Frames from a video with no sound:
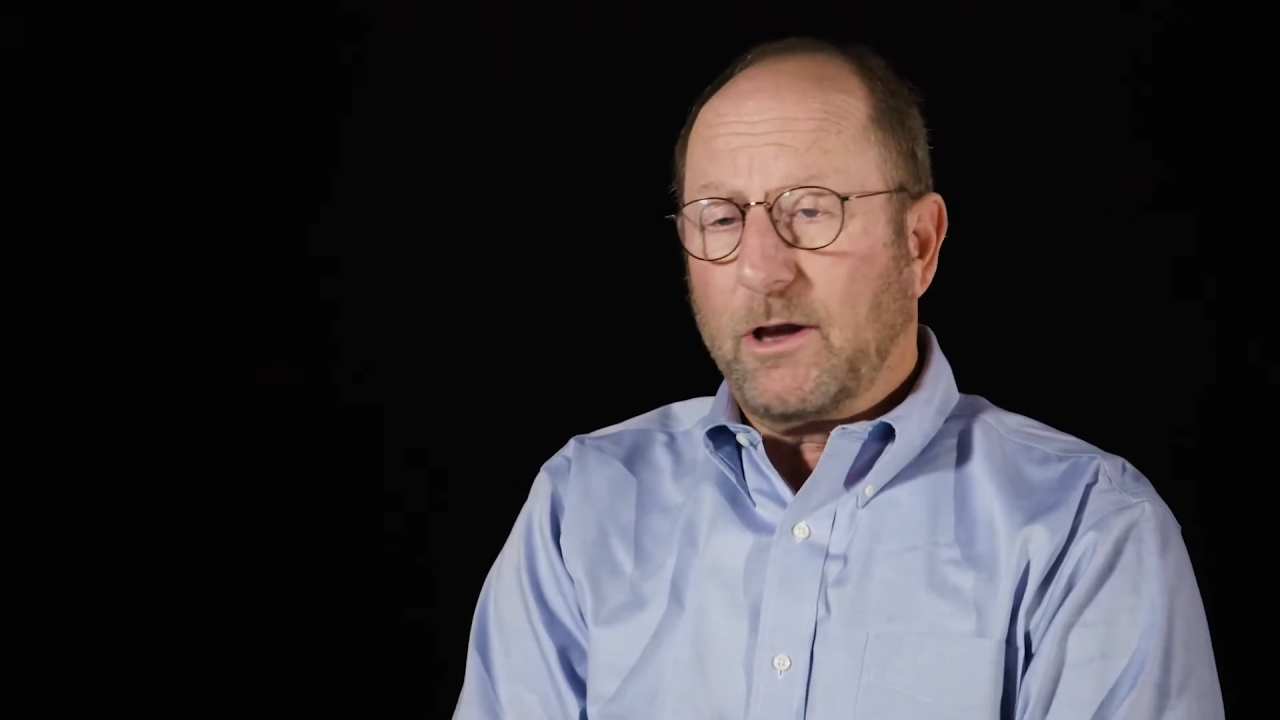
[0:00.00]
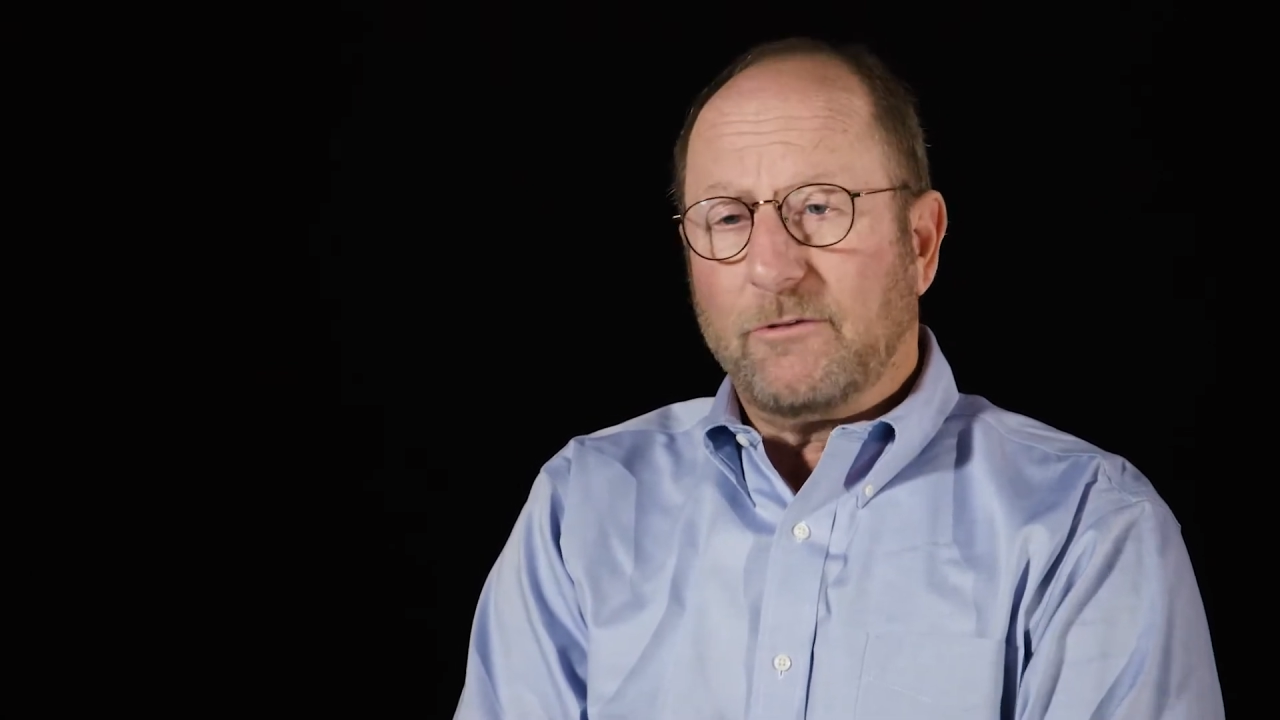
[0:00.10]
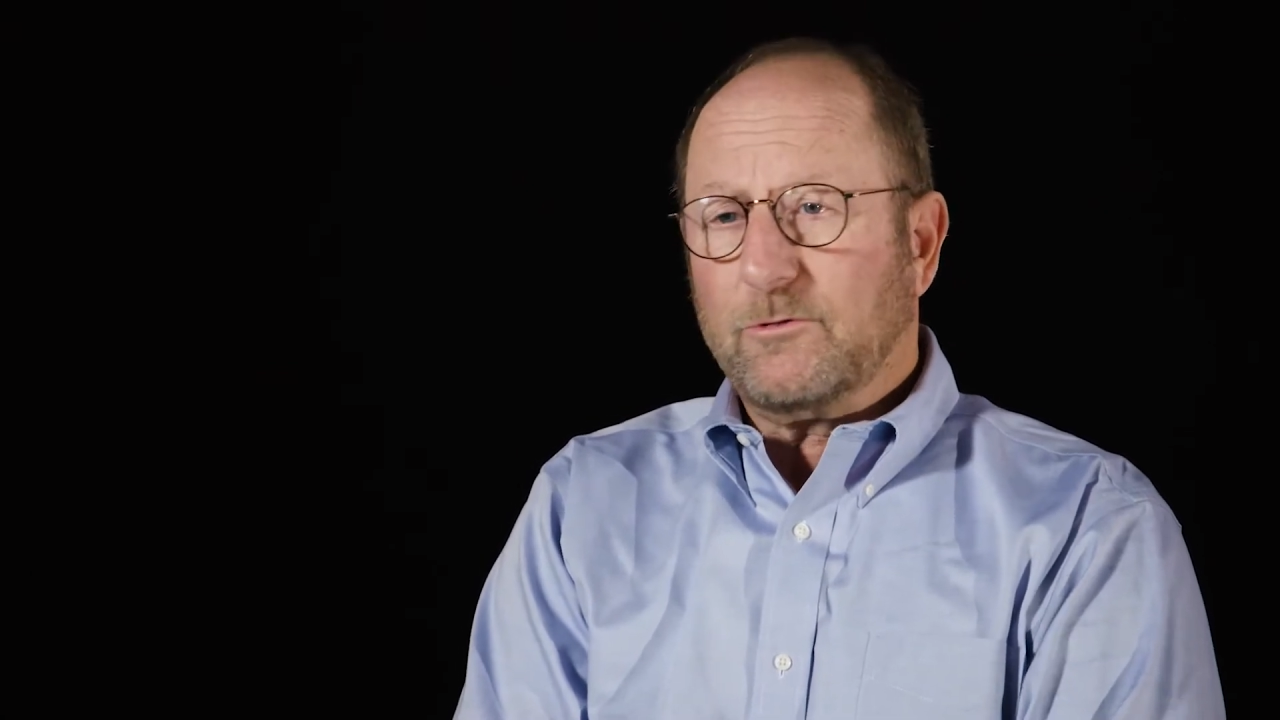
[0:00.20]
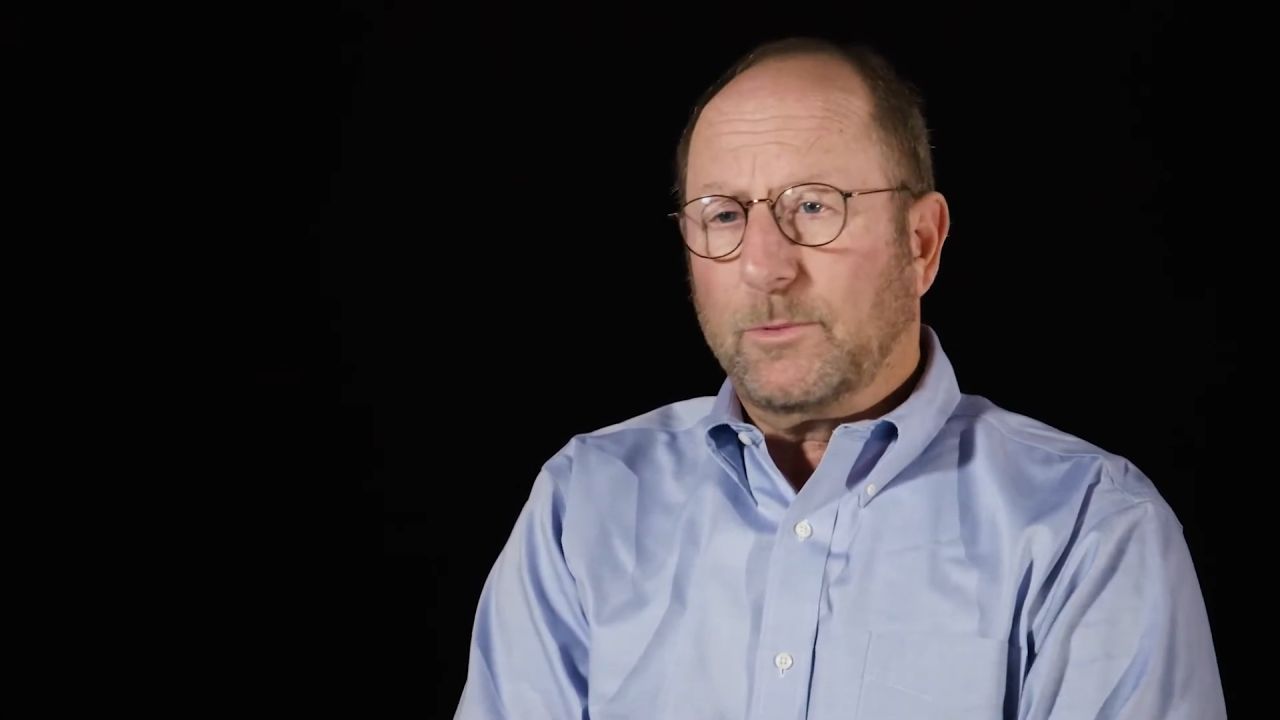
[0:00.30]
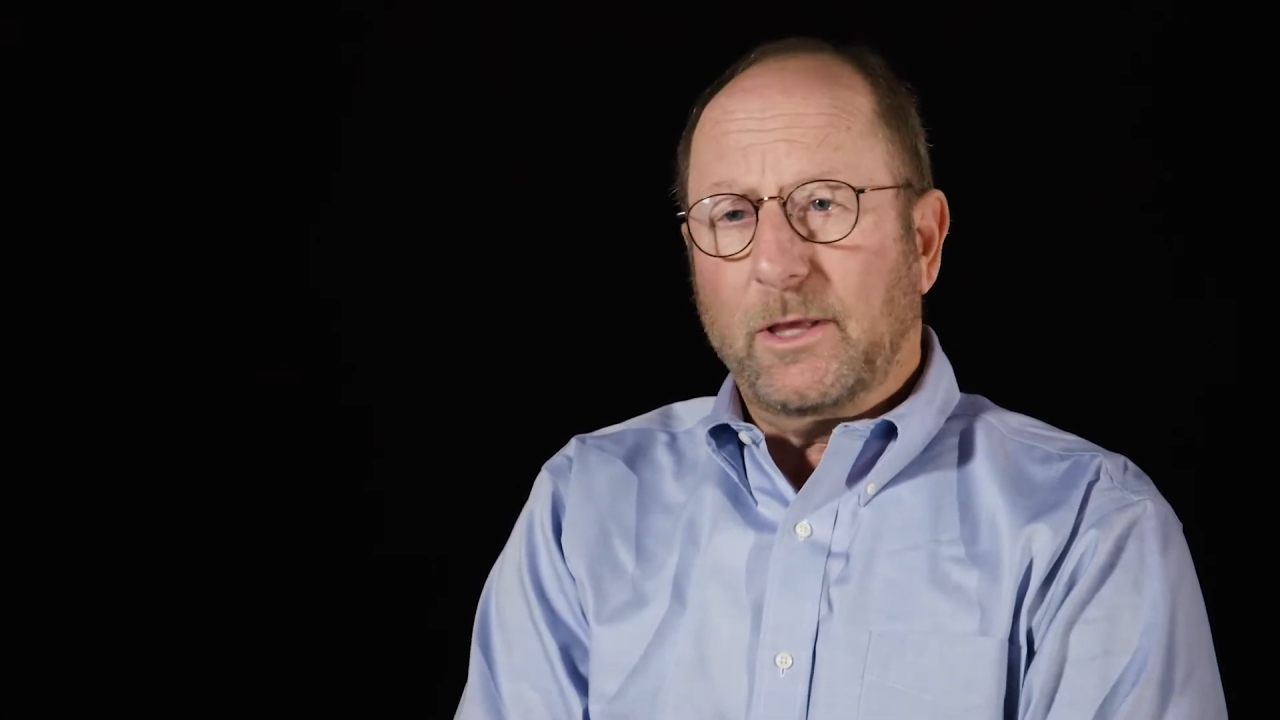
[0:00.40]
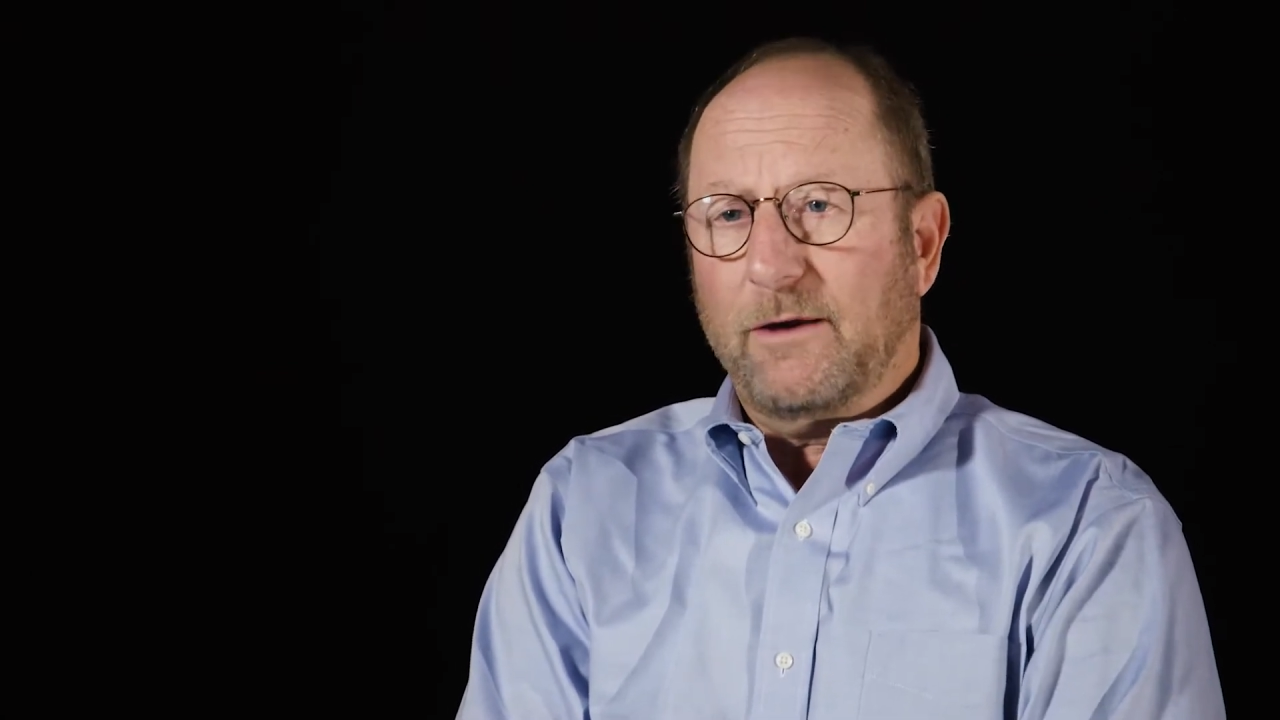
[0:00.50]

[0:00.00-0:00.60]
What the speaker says: comfortable